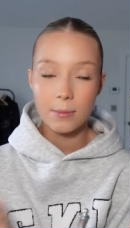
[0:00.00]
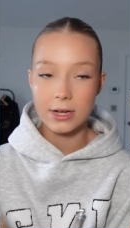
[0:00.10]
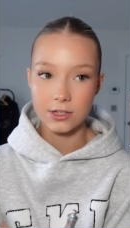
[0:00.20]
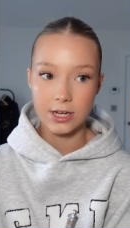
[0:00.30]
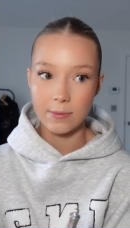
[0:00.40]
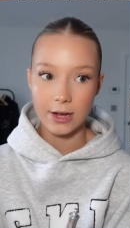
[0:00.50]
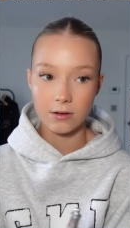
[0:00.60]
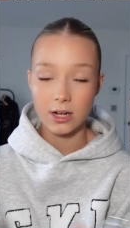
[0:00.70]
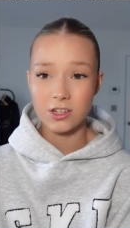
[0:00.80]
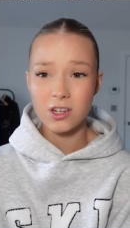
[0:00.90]
please don't take the bacon.
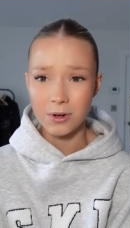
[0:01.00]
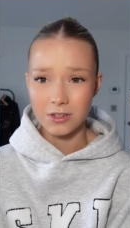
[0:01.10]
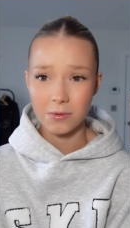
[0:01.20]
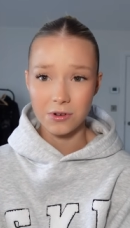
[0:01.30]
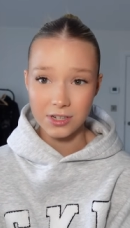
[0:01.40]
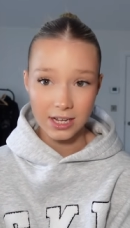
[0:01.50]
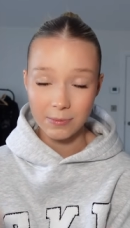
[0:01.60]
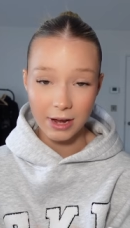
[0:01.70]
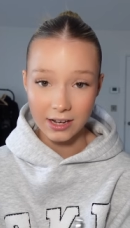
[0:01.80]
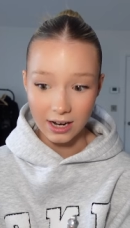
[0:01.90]
Actually, to be honest, I'd probably just take
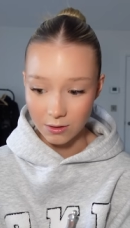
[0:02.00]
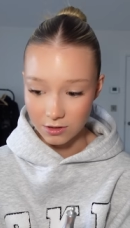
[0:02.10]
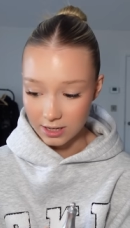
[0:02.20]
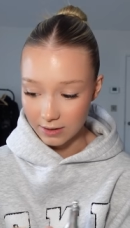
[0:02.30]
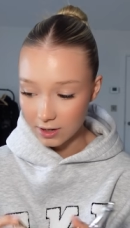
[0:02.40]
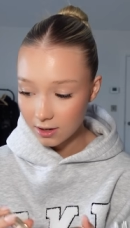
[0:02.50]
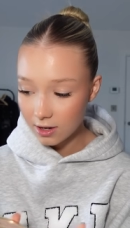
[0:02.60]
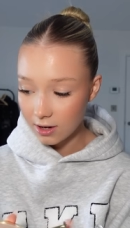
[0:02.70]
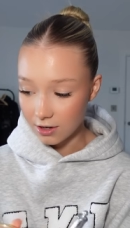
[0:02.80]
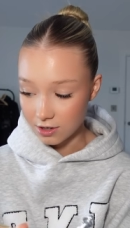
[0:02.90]
the bacon out and just leave it
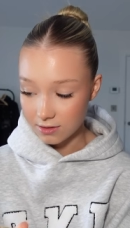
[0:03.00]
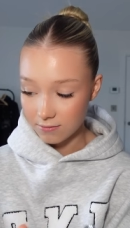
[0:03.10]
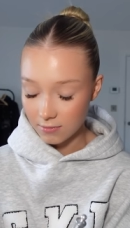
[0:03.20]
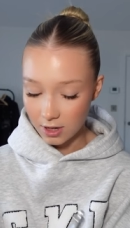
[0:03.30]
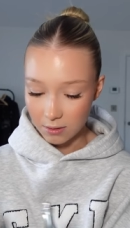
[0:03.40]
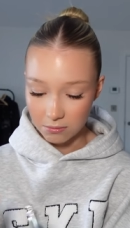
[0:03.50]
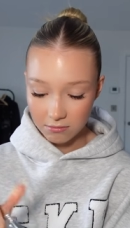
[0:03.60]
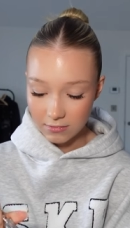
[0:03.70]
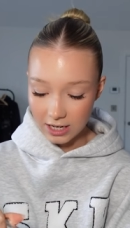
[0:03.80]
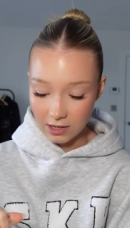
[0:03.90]
and just um,
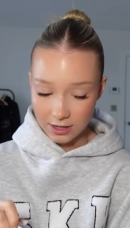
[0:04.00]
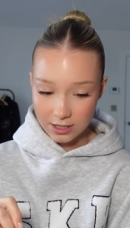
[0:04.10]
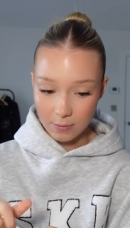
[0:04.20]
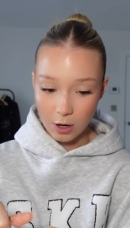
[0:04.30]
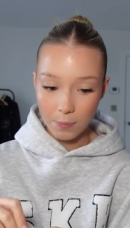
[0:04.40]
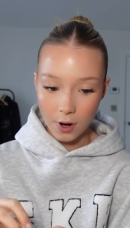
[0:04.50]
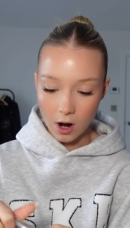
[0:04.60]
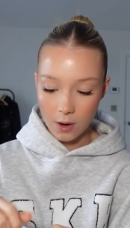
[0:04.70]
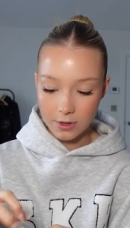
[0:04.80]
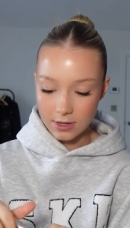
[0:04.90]
eat the rest of the meal. But
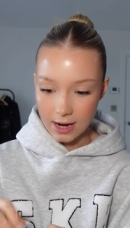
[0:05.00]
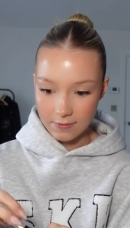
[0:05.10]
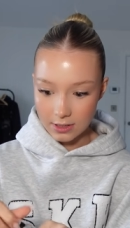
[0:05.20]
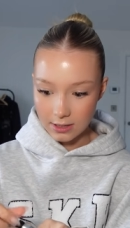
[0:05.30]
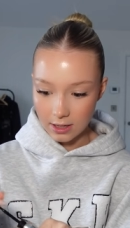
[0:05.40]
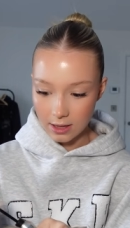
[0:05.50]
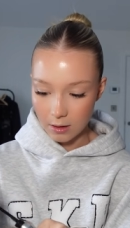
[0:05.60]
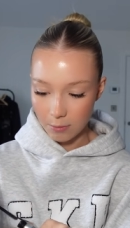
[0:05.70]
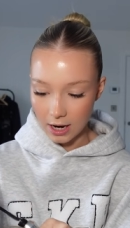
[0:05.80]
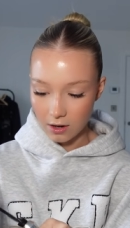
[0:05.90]
I would never send anything
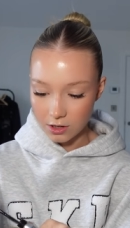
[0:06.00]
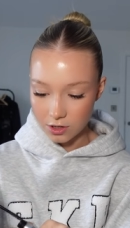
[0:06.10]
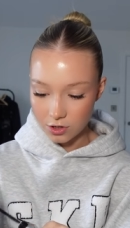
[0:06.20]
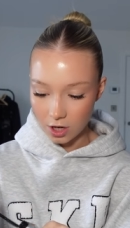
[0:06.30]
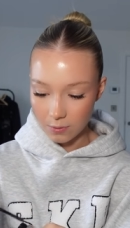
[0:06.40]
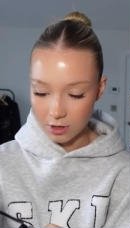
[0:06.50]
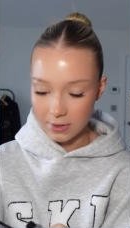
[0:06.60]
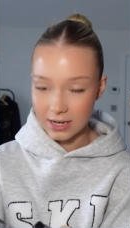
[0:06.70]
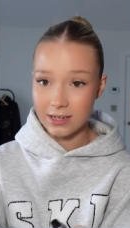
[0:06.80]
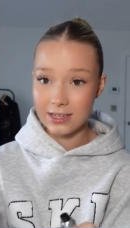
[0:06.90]
back. I just don't want to
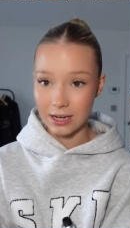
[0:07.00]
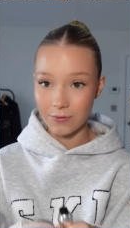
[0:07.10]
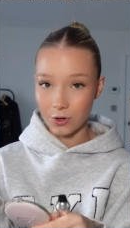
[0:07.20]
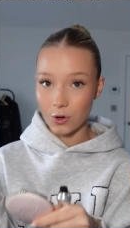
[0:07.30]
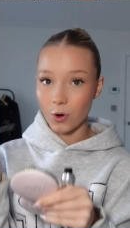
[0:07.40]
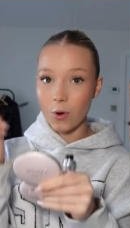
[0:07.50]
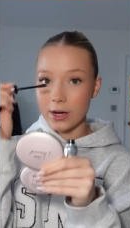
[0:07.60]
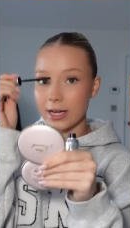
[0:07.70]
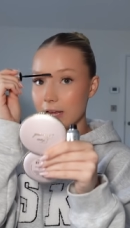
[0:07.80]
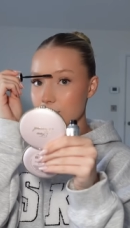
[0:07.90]
be difficult. I'd
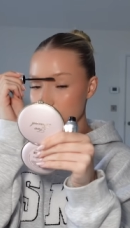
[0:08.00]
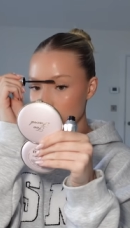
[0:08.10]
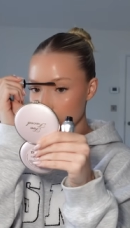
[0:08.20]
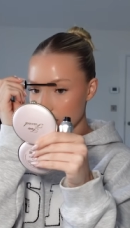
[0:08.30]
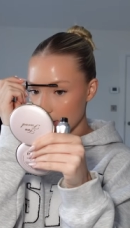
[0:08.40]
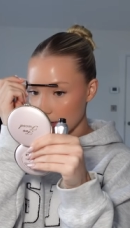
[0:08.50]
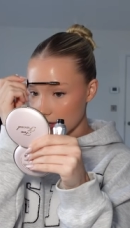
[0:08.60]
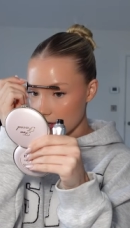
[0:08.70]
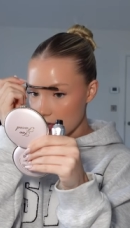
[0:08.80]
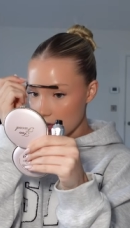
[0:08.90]
hate for someone to think,